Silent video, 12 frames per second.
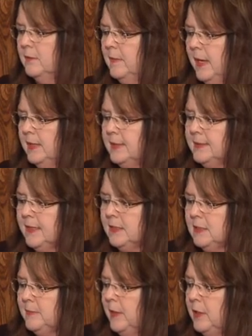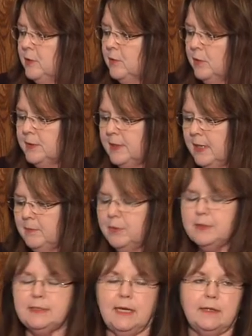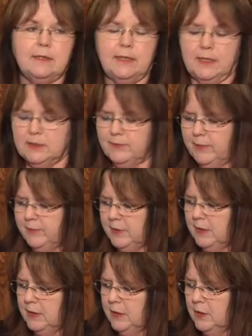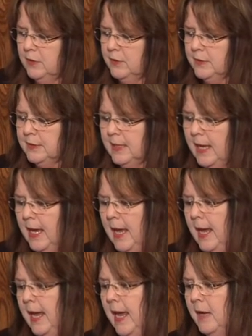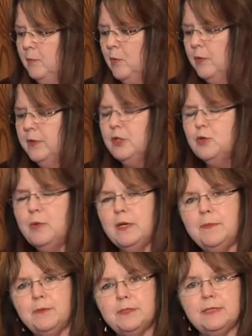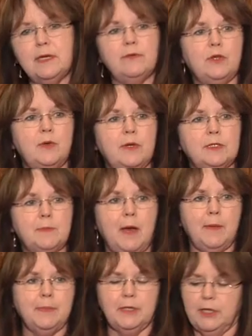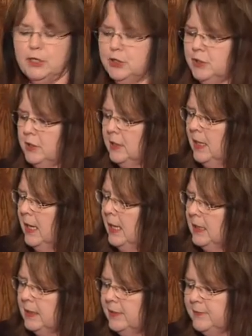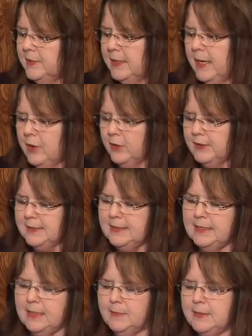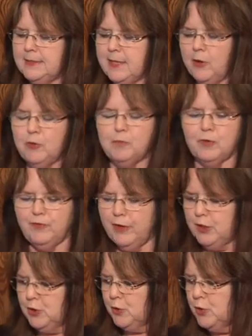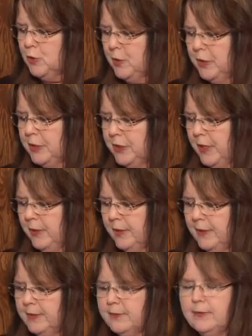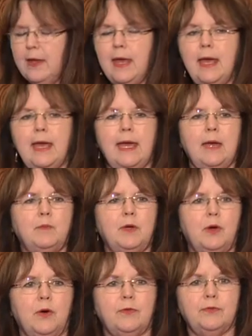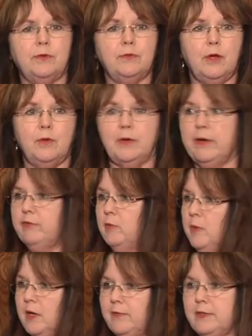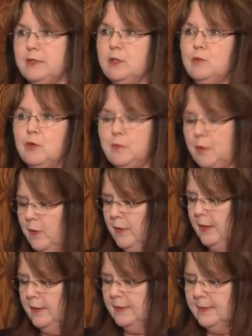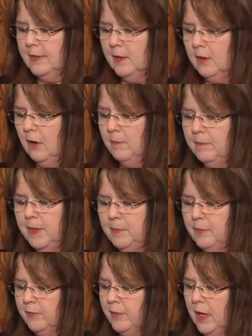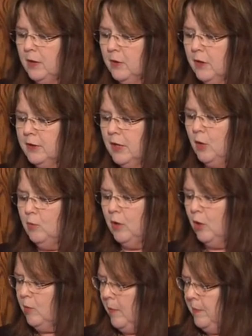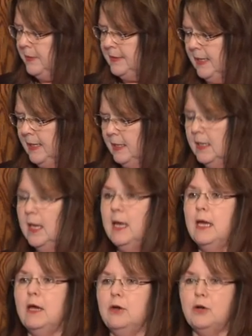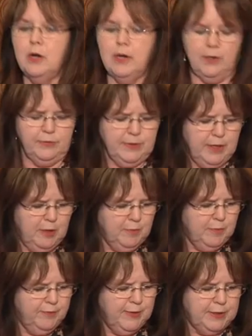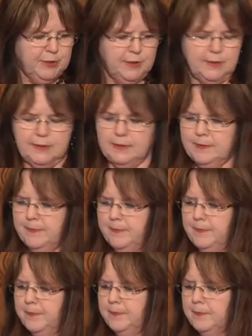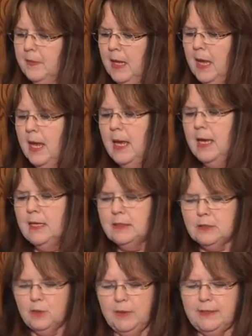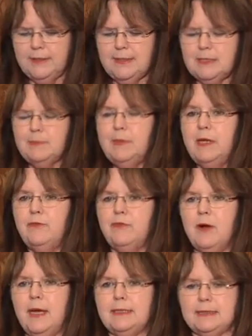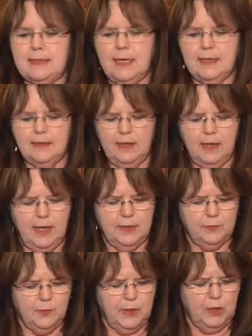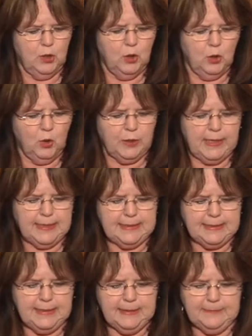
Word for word: demand is estimated to grow 10% in the next 15 years. And more than 20% of the U.S. population lives in areas deemed as health professional shortage areas. And we also know, and every one of us in the room know this, that people of color are not well represented in our healthcare professions. So what does this mean for us then as we look at